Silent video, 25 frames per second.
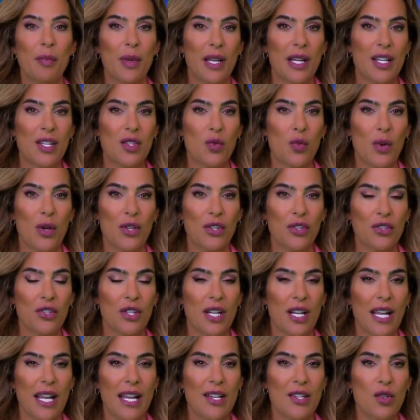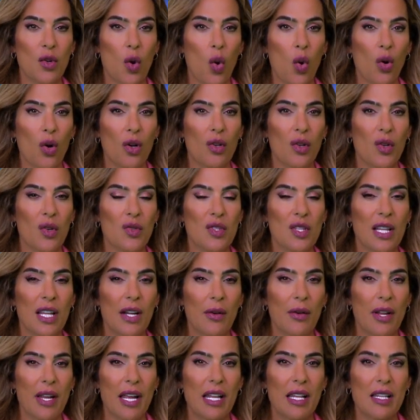biggest winner today is Oracle's
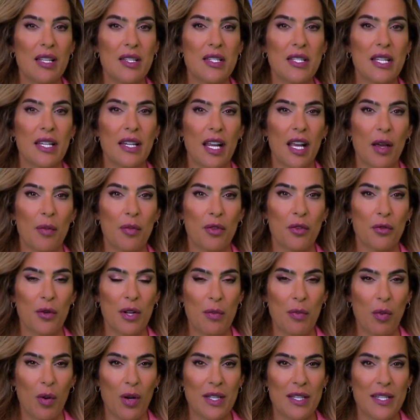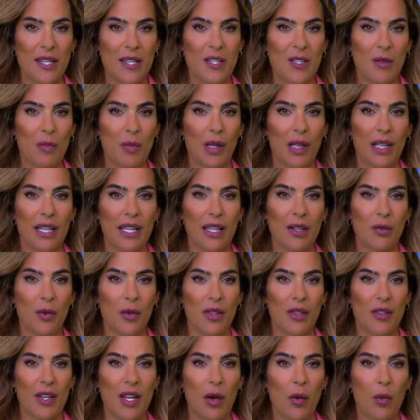Larry Ellison, up $3.6 billion
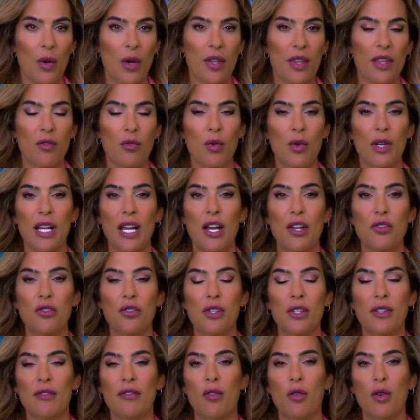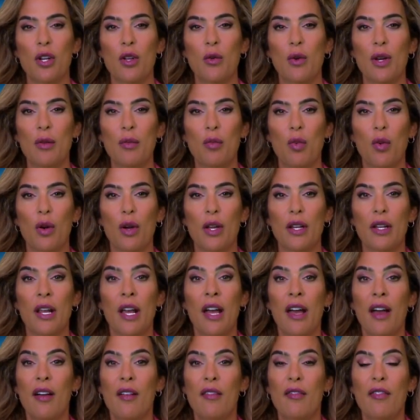with net wealth of
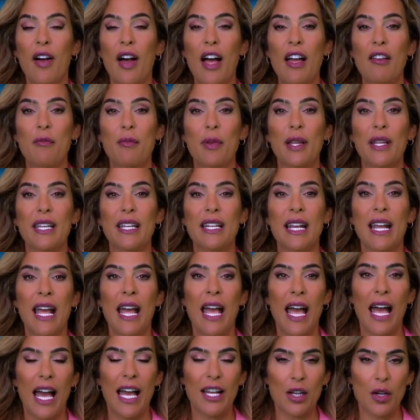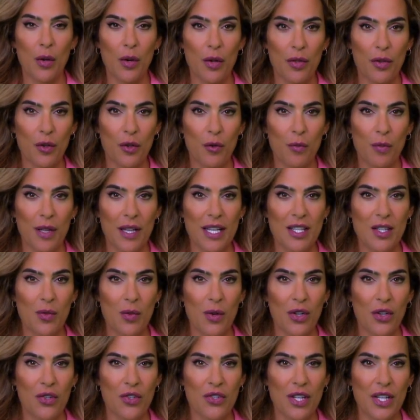$141.5 billion. And our third place
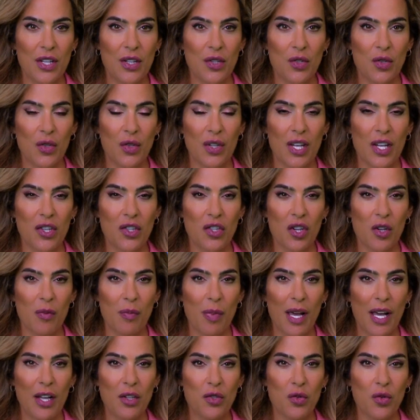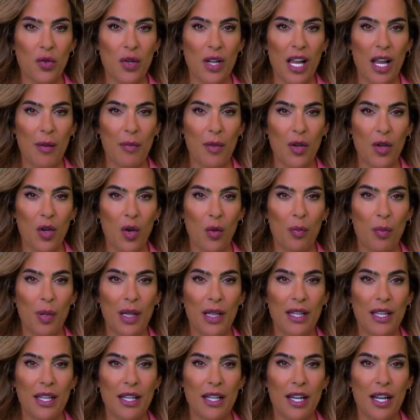winner is Indonesian petrochemical
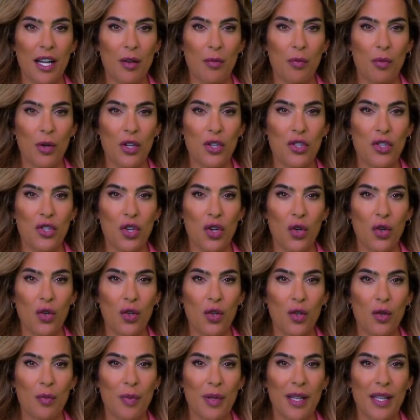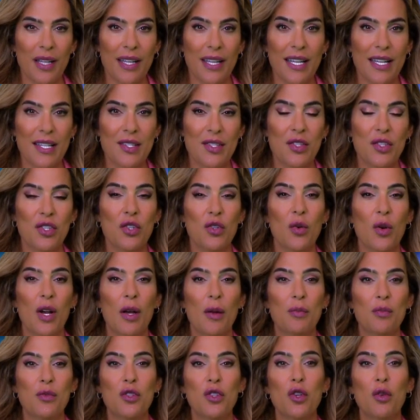billionaire Prajogo Pangestu,
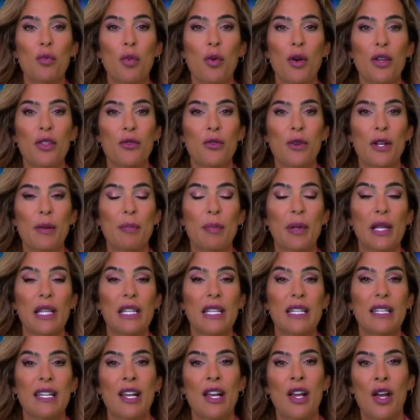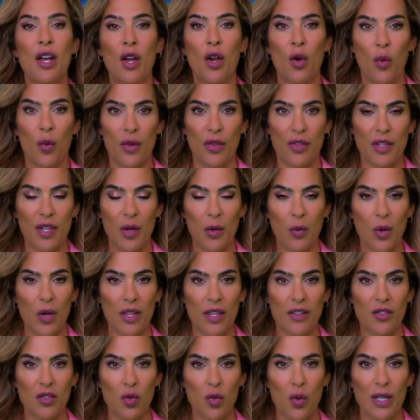up $2.3 billion with net
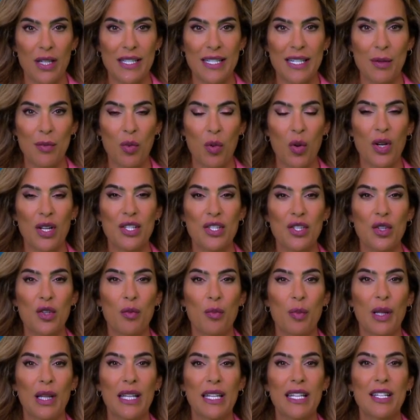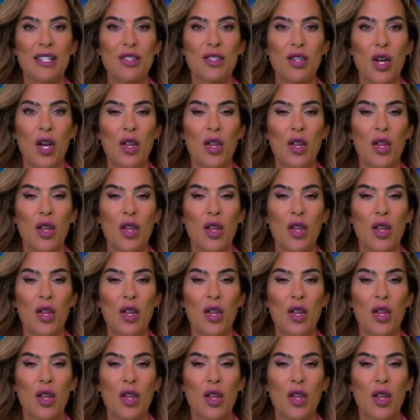worth of $20.2 billion.